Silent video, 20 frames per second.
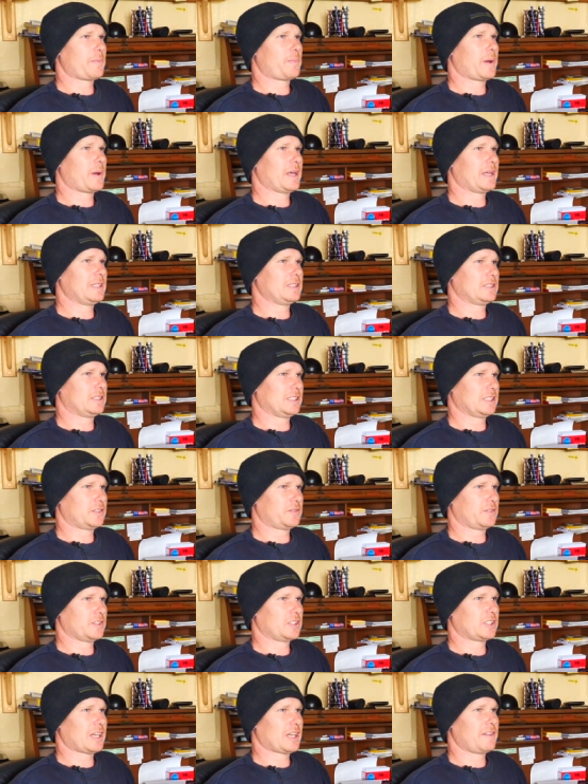of peas just for
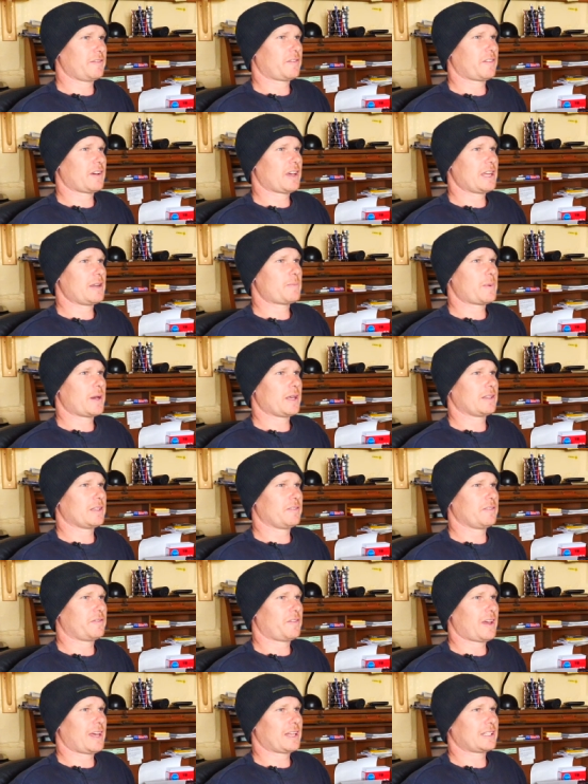sheep feed, but the
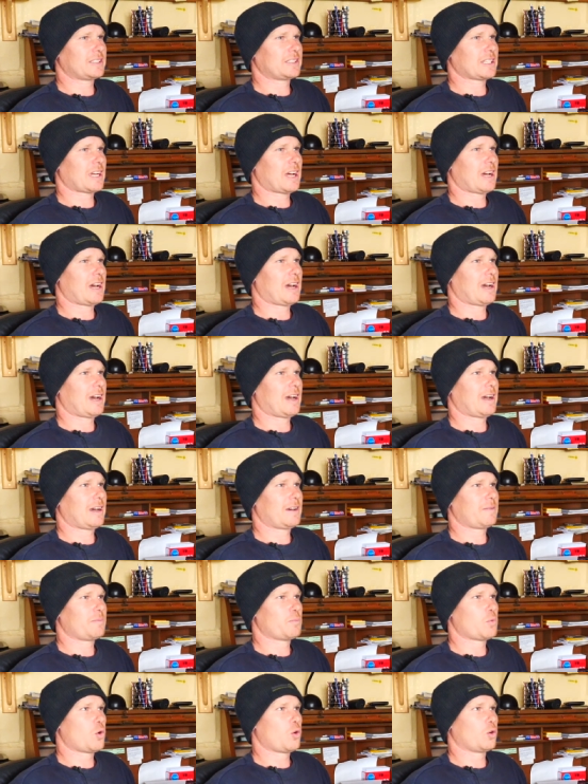vetch are
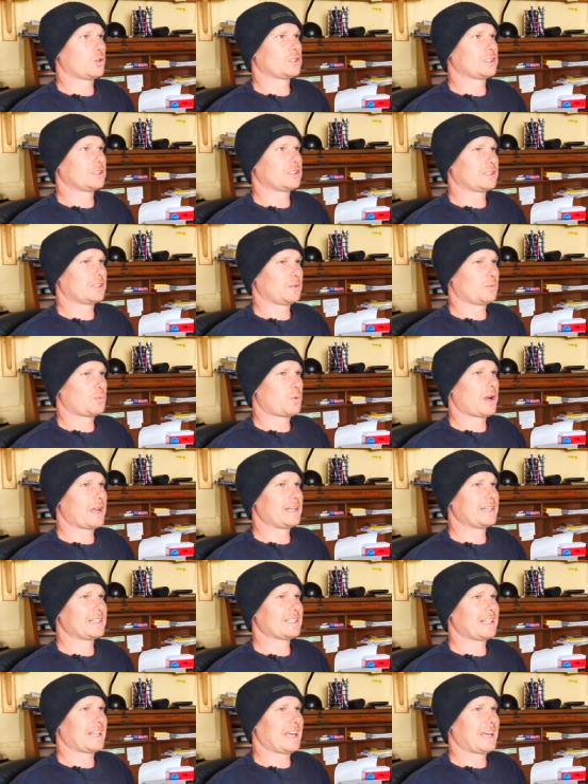more just to wean
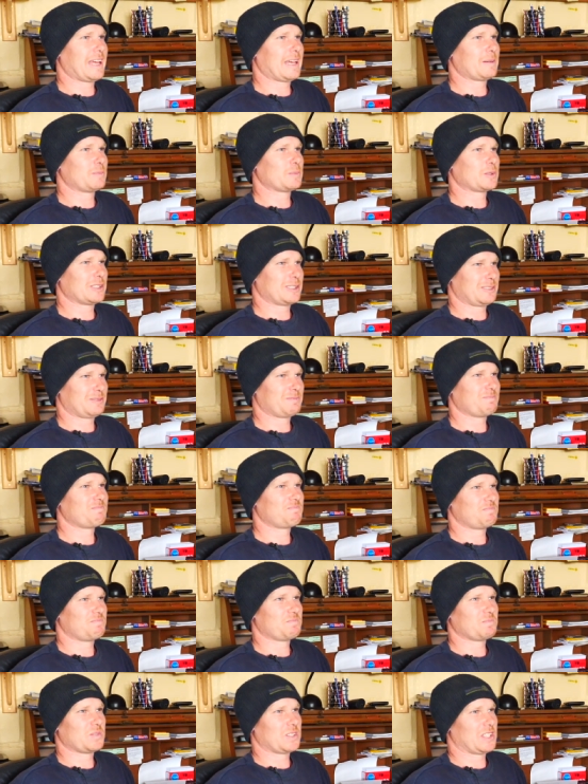your lambs and
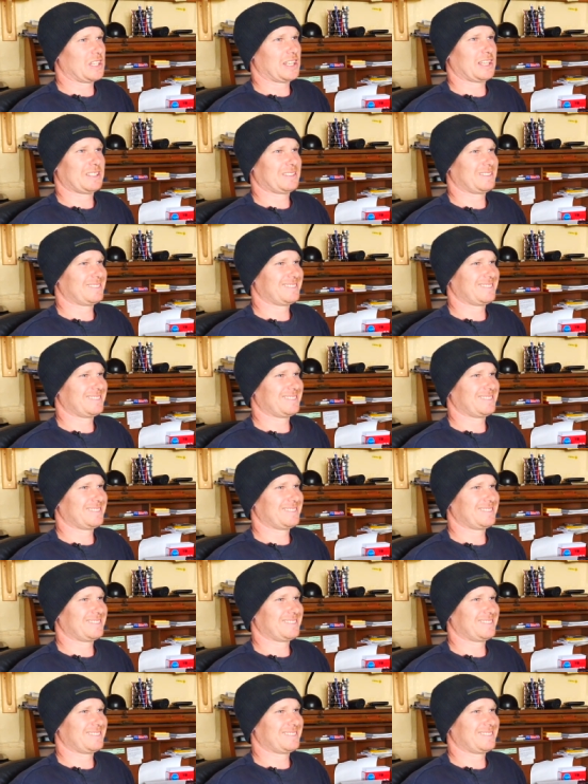yeah.